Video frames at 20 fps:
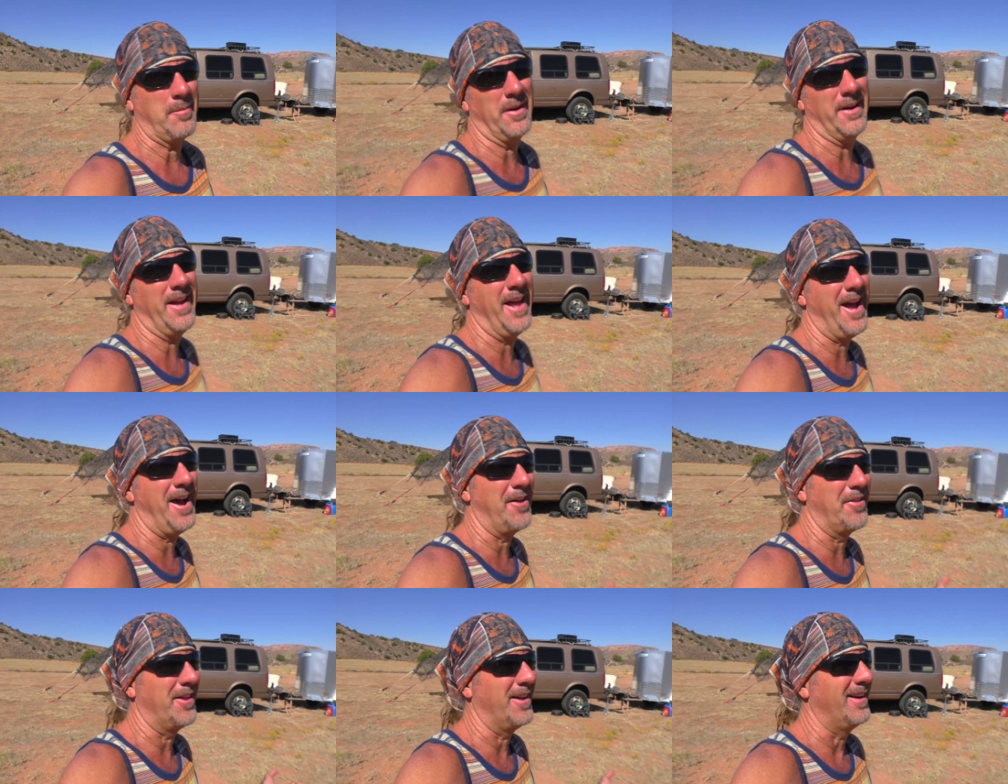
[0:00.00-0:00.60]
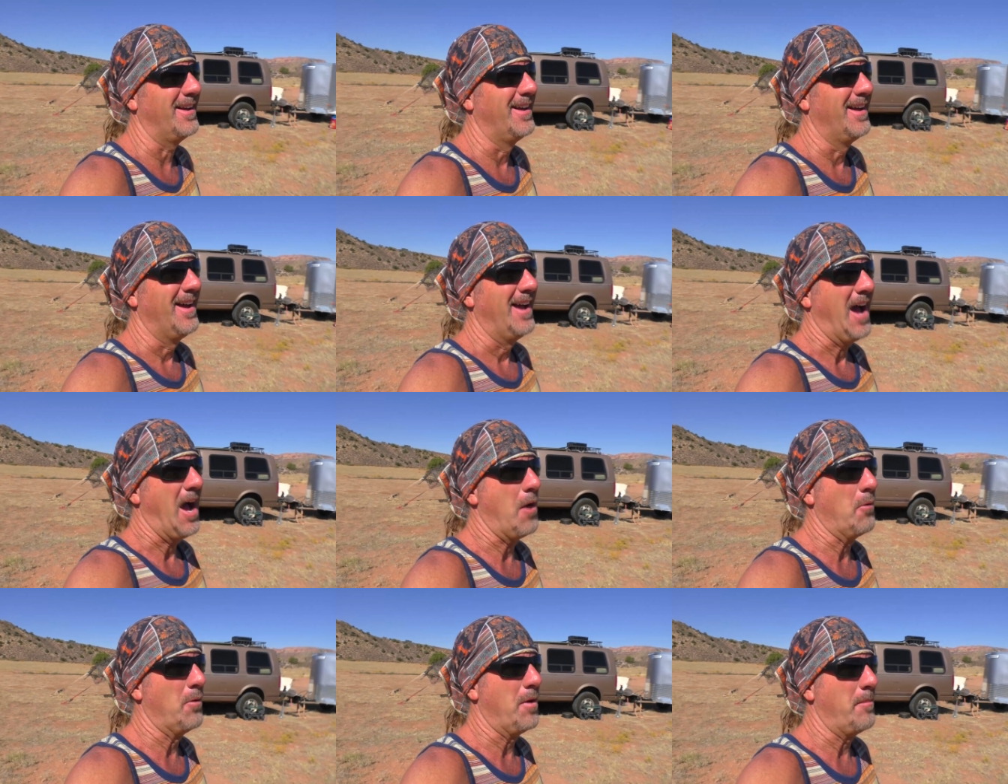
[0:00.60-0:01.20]
But now that
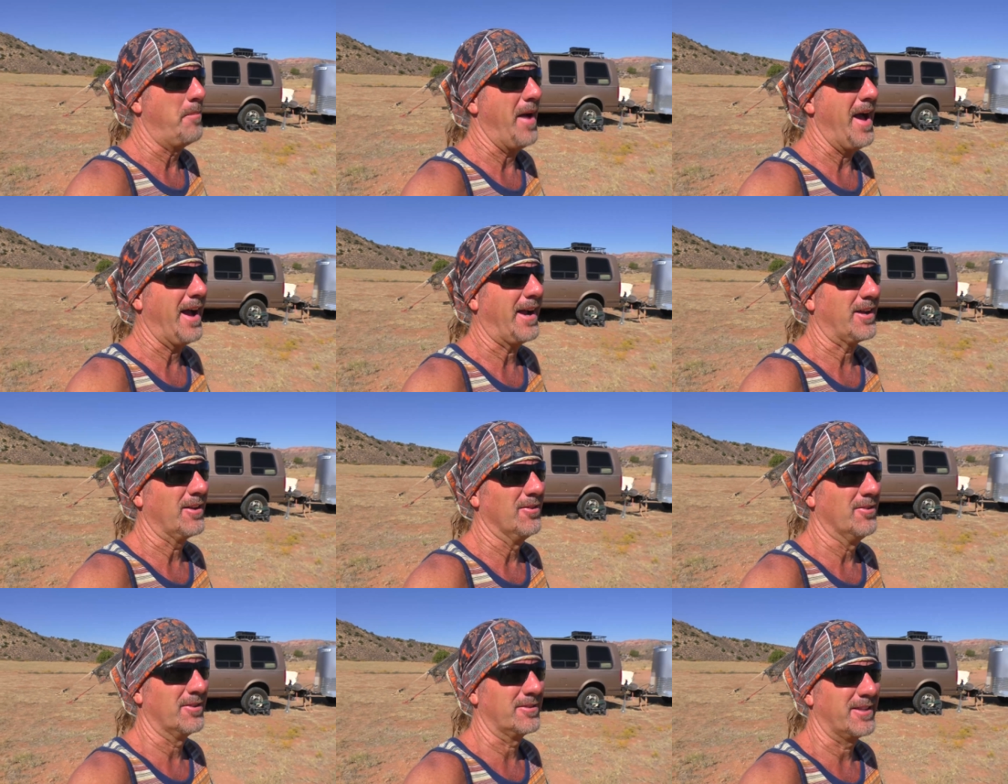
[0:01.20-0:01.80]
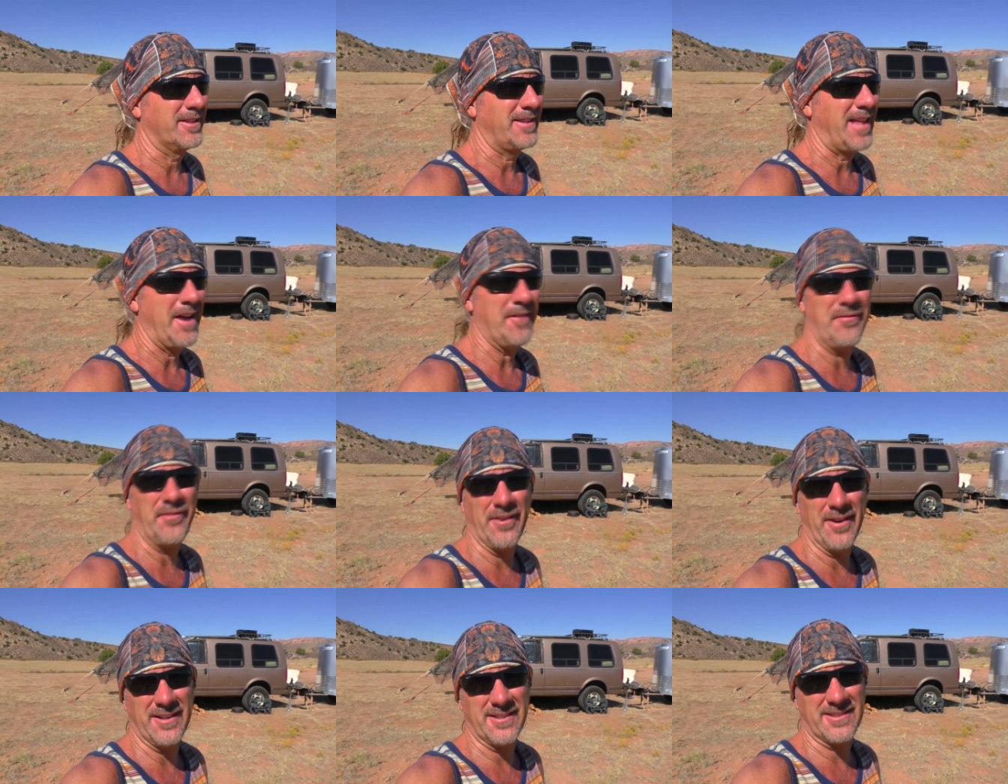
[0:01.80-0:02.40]
I went back and looked at that
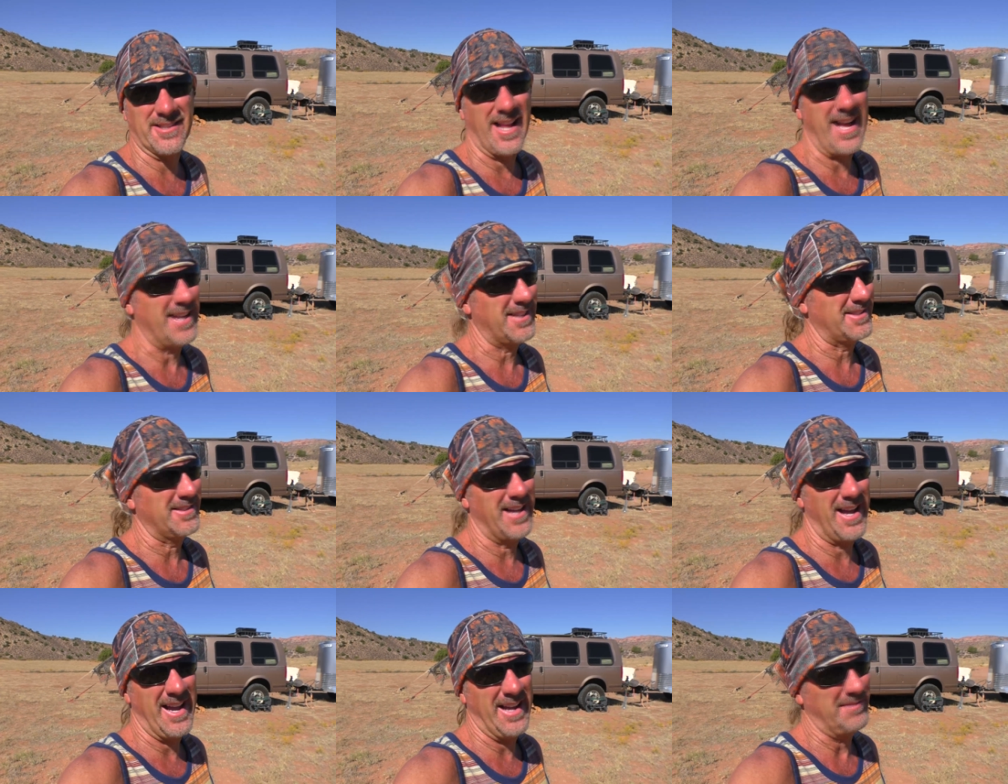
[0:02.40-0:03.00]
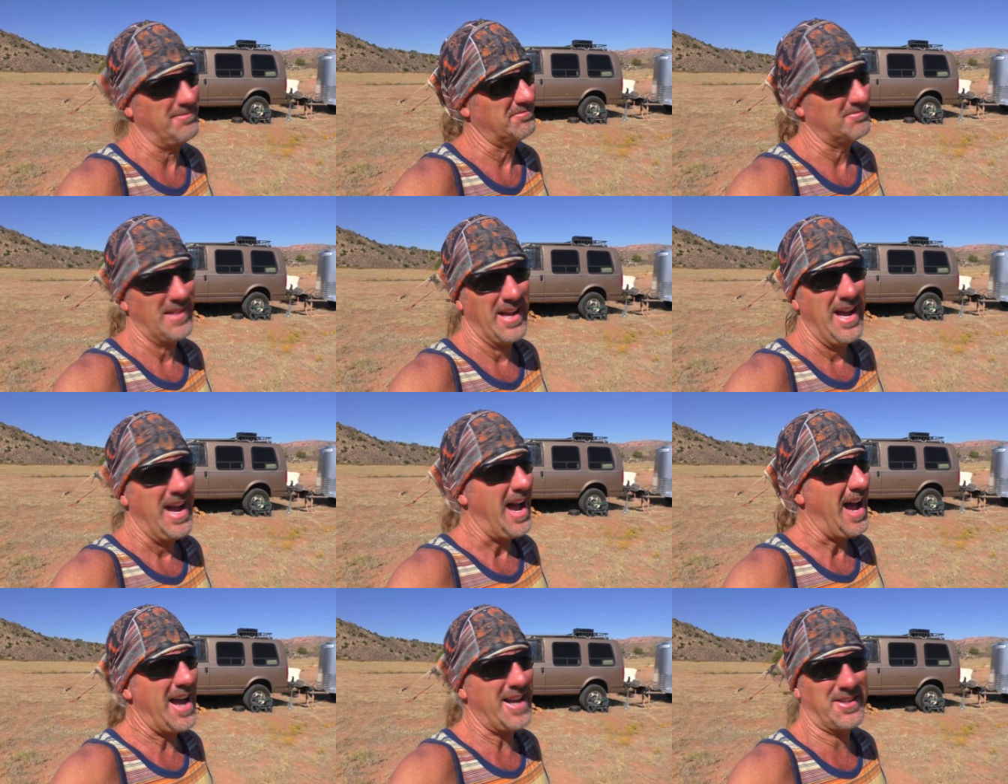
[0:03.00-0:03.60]
footage last night,
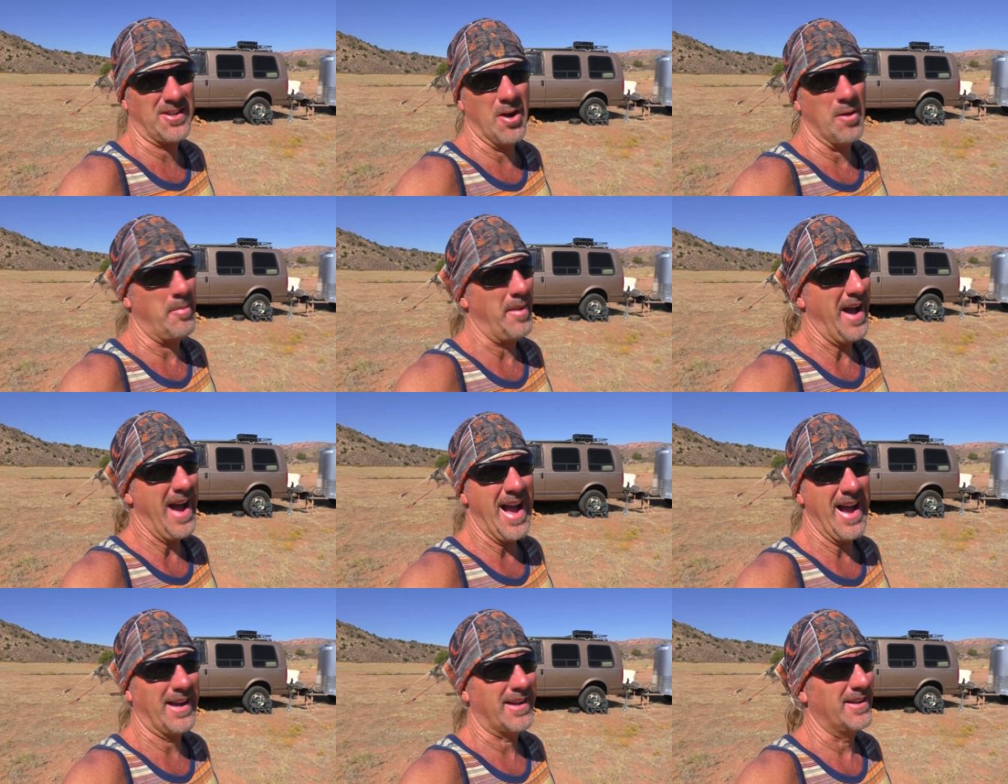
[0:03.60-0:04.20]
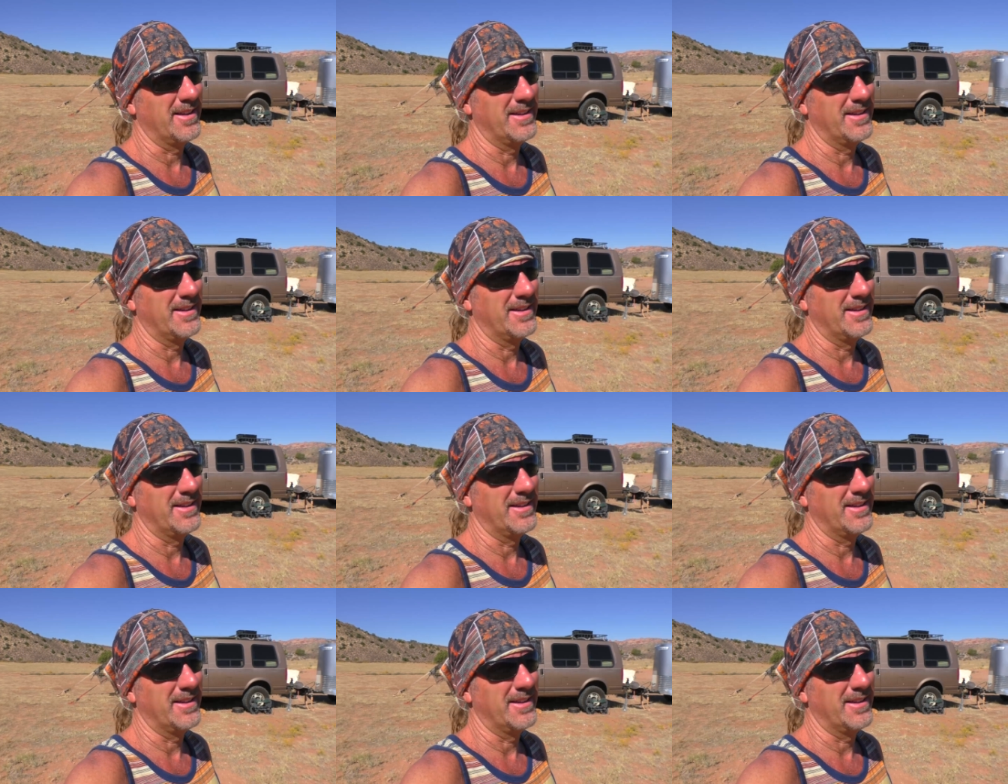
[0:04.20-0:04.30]
I'd go back.